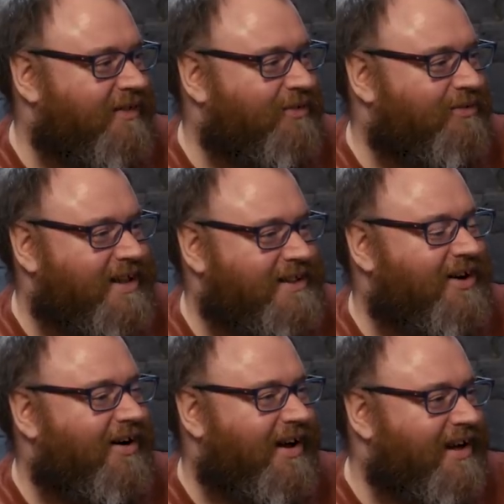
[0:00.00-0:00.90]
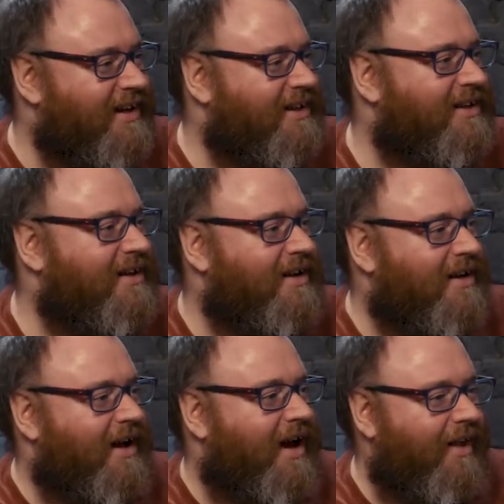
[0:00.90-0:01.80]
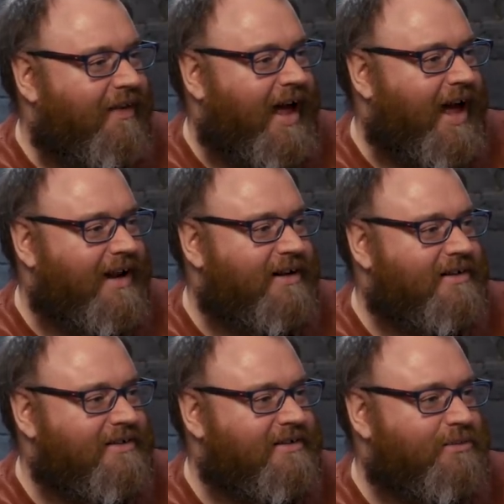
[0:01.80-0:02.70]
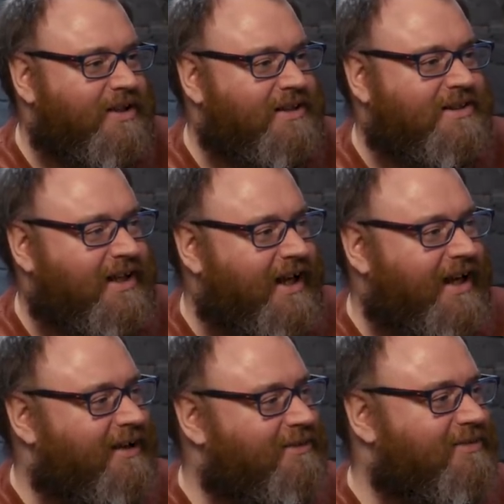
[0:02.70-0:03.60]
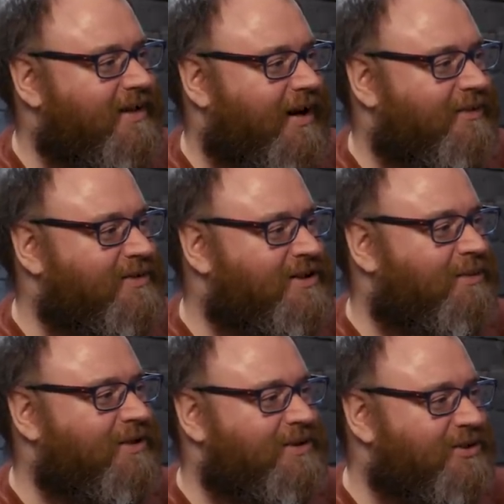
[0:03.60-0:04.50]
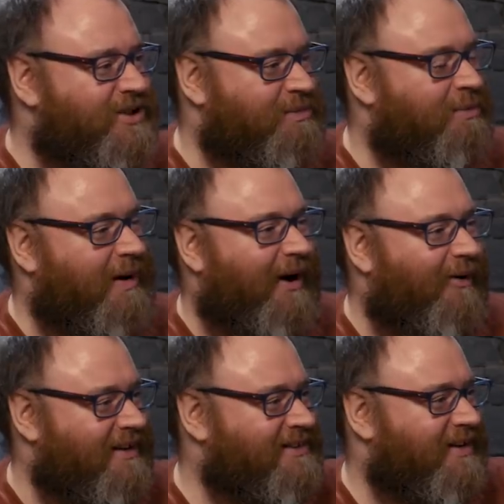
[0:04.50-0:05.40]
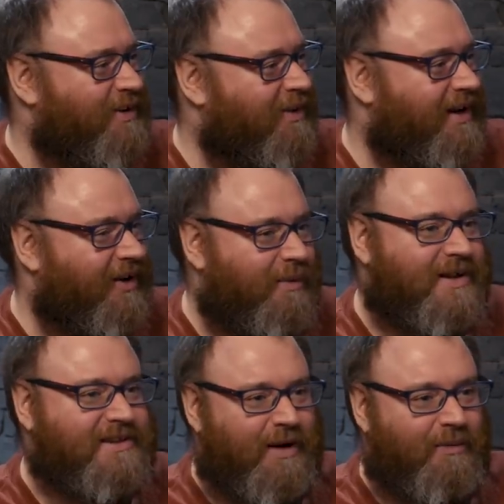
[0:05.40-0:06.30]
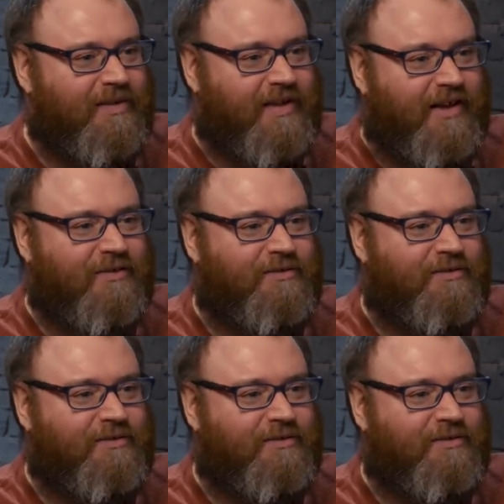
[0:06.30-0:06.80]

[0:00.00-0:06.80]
They're all really tired, and then we see you know someone do a superpower outside the window because they're one of the other